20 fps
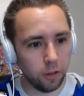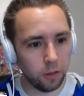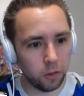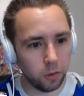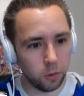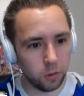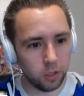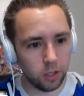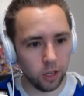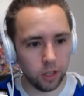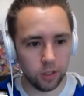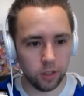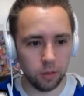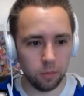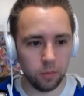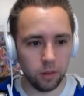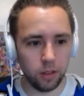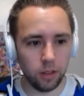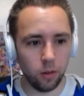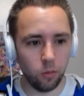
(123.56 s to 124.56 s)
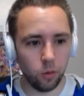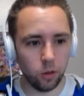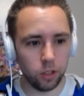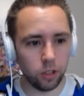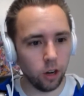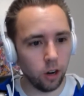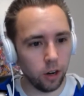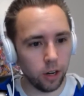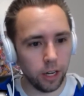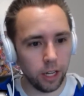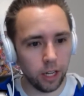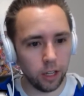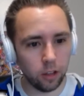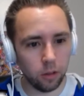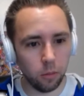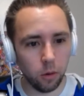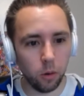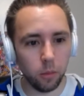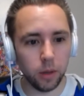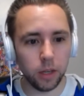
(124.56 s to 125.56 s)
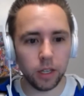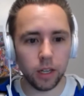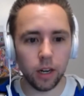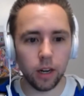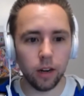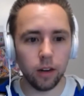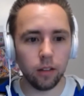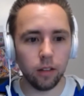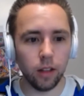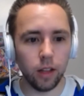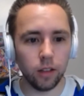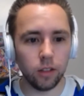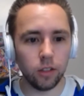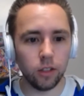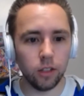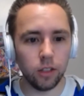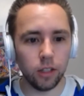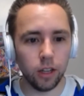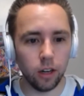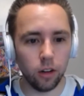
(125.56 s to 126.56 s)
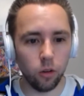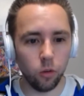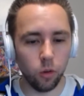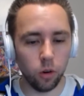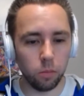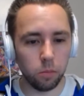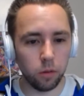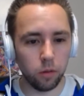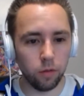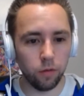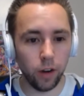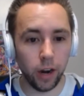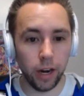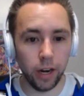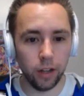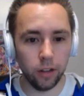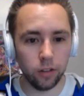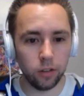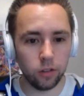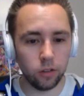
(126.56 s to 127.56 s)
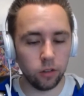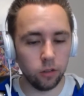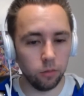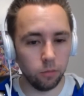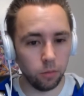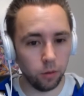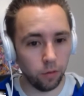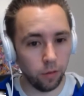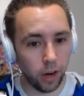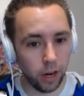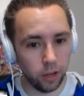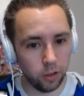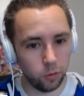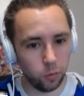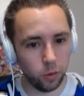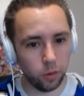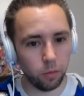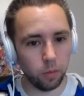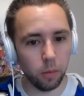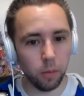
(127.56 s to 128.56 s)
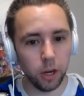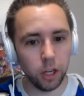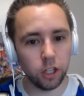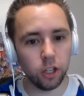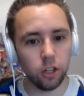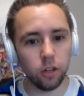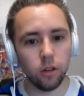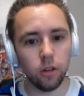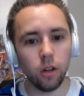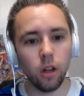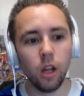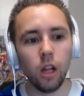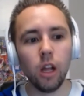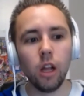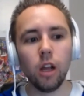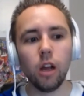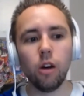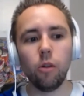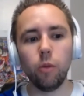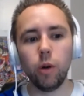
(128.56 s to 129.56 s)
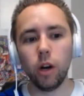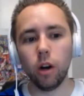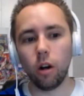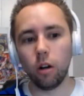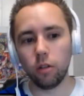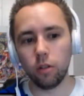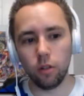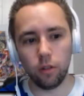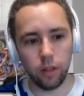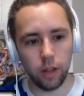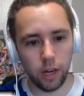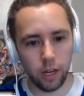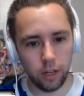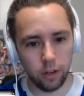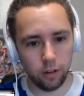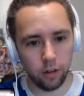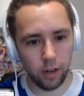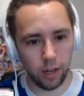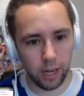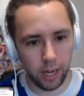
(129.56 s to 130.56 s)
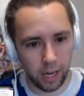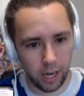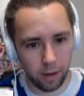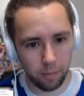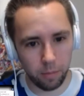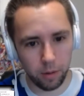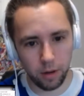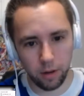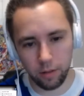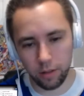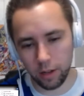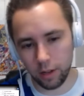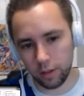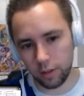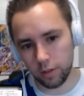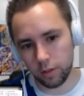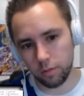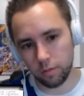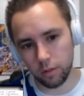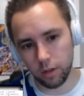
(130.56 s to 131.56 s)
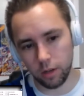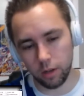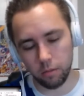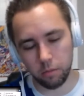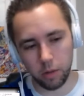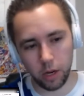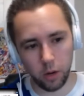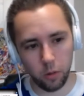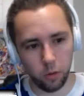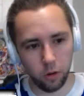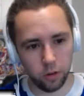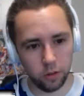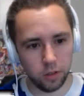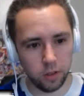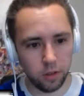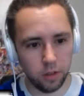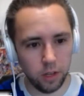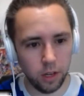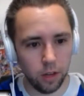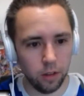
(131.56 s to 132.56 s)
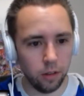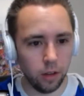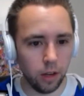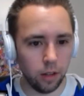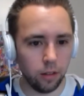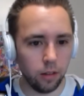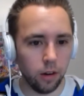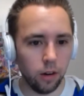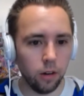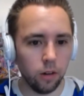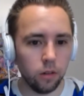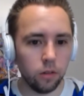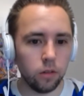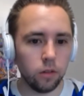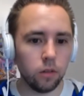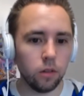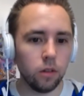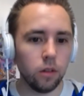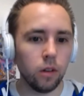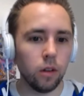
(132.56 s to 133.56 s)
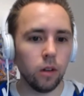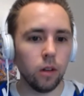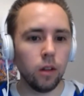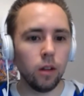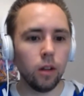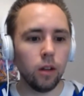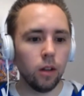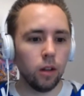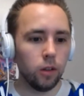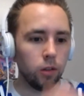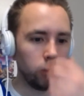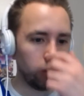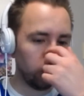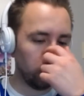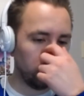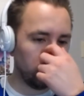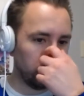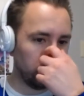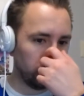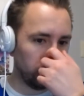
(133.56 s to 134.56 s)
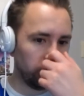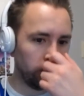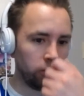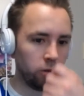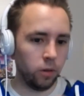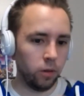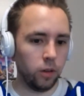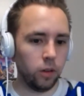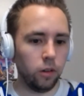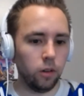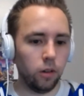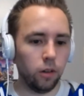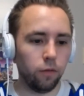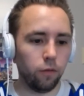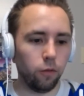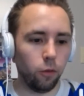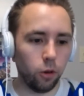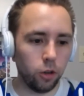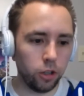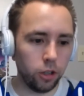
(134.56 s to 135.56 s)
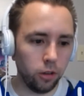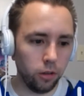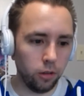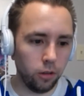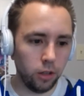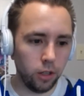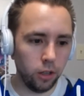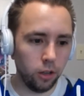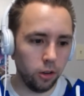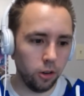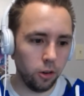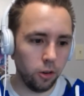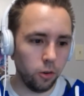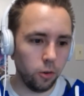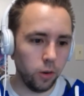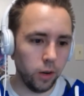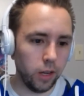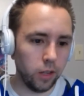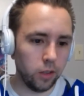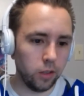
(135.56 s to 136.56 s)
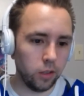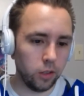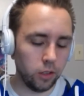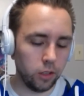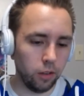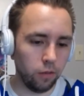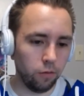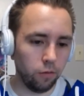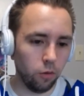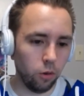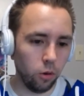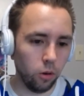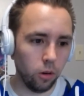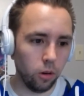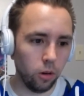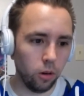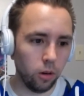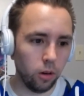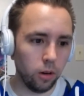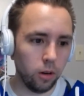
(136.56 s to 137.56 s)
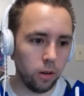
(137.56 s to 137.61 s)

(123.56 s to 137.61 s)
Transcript: so it's not something that we're targeting at the moment unless Nintendo were provide us with permission, and we all know that ain't gonna happen. That's my words at the end, not theirs. So unfortunately, no N64